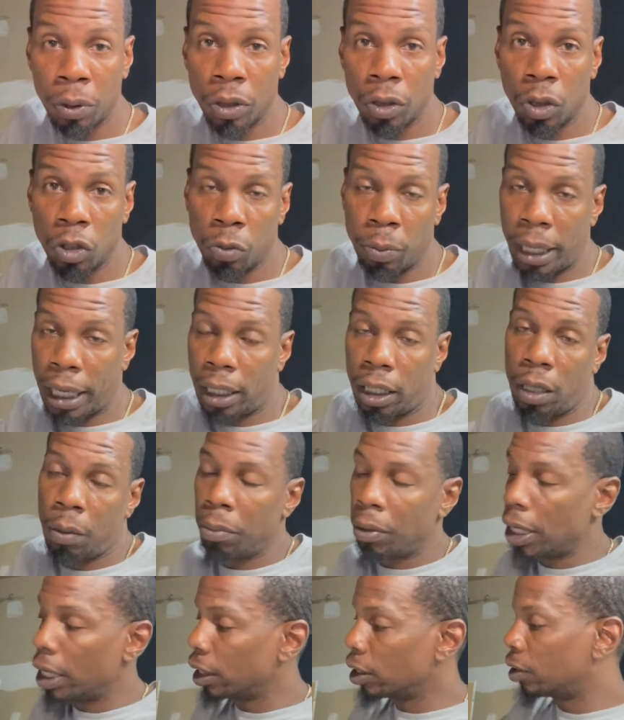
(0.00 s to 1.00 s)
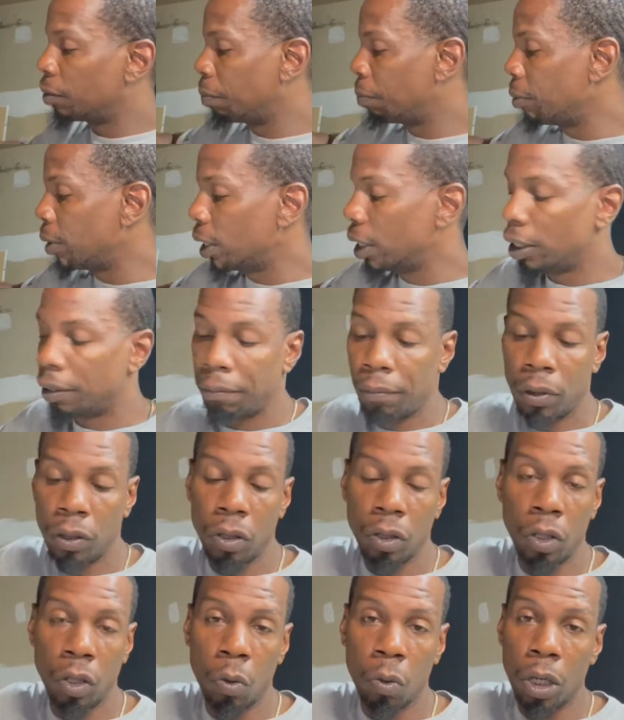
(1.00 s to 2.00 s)
those back in the box, but
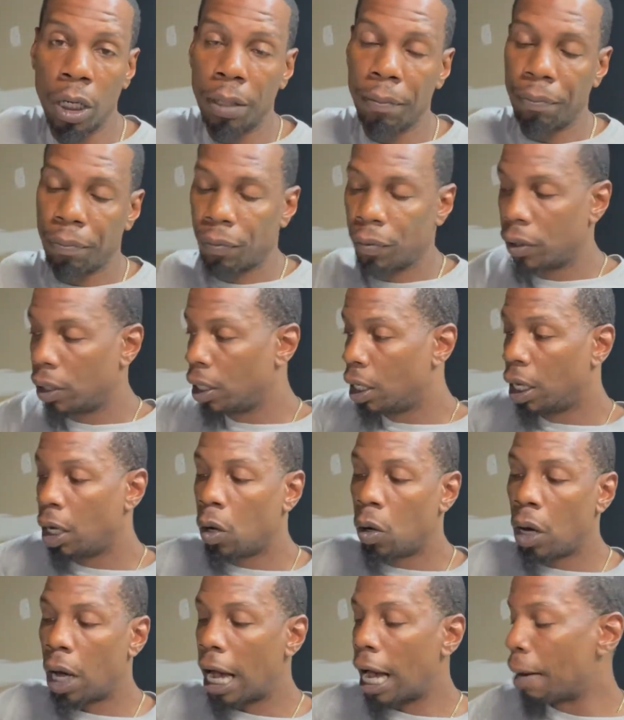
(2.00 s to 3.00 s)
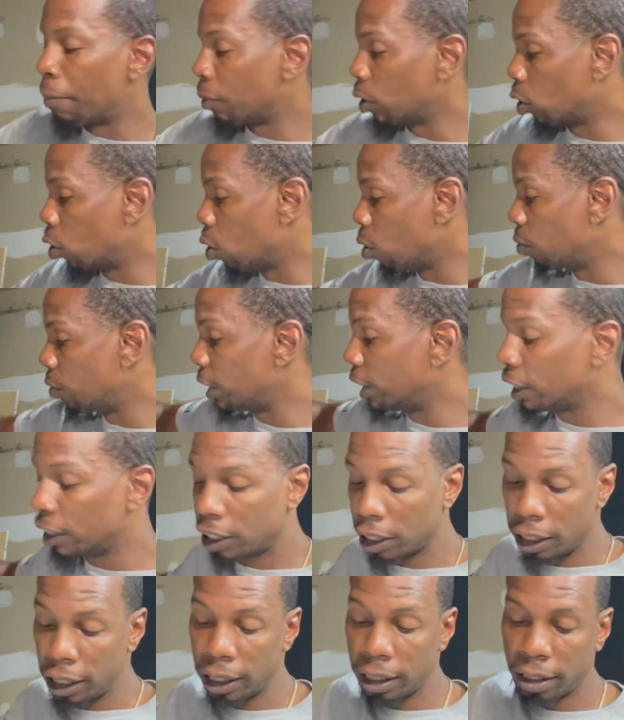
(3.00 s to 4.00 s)
you know what? I'm gonna go over each
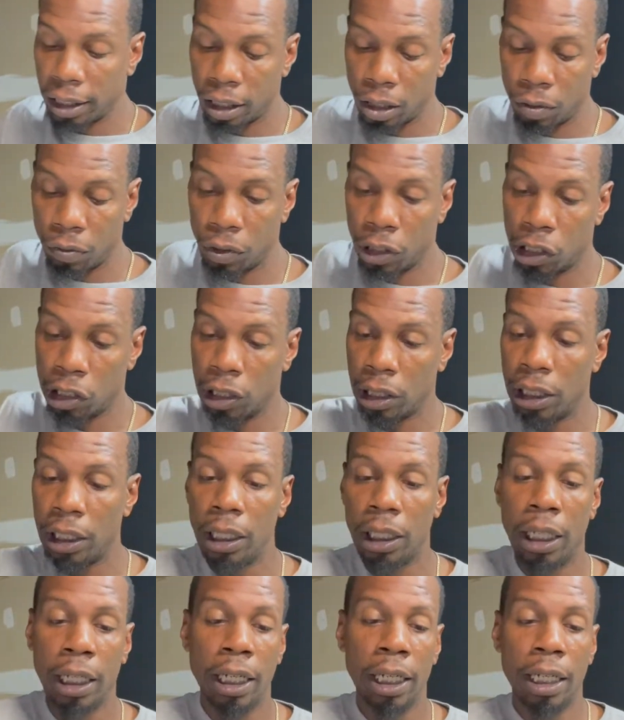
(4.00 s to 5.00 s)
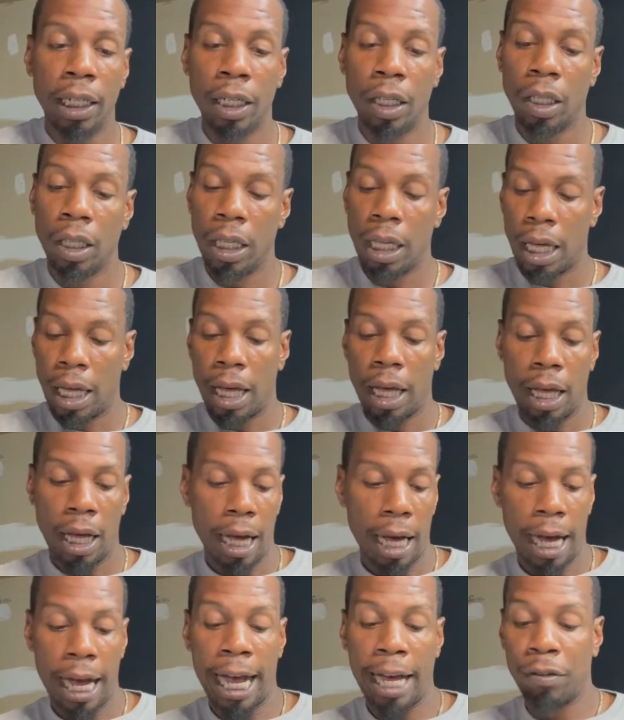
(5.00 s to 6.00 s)
of these individually.
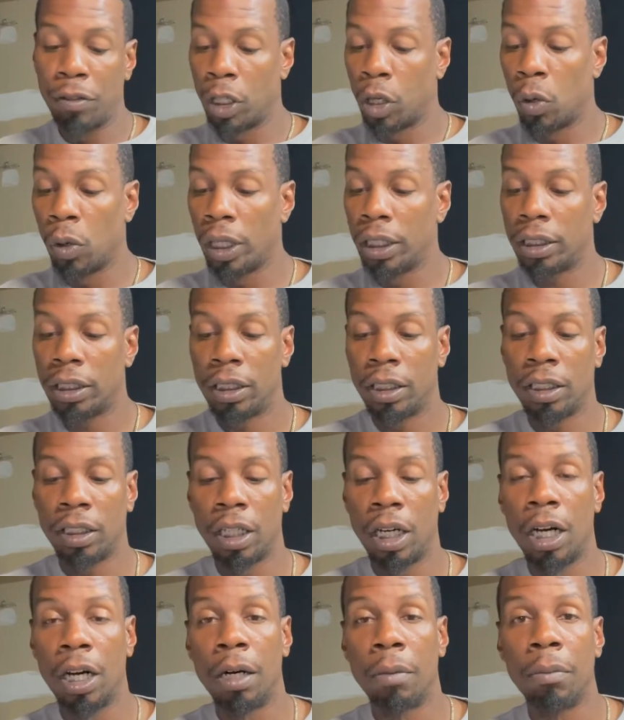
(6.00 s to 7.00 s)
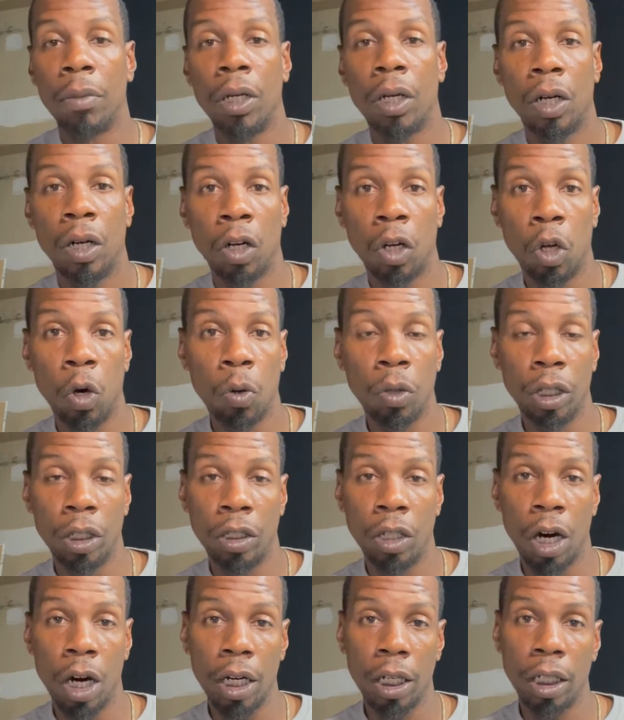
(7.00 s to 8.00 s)
I requested some glow in the
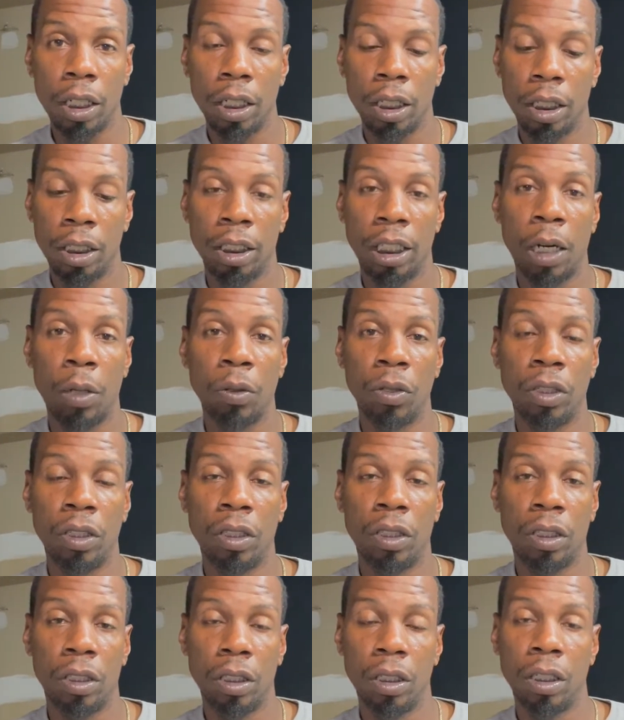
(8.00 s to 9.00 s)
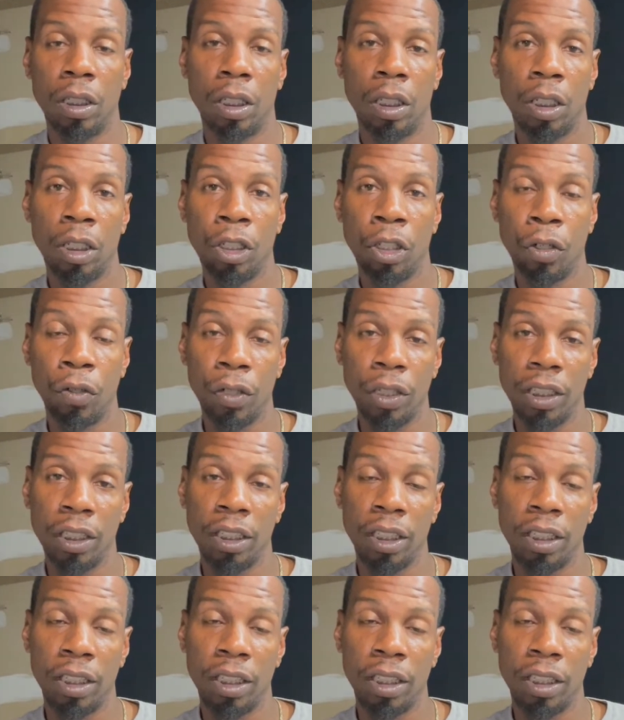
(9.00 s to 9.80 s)
dark because I was curious to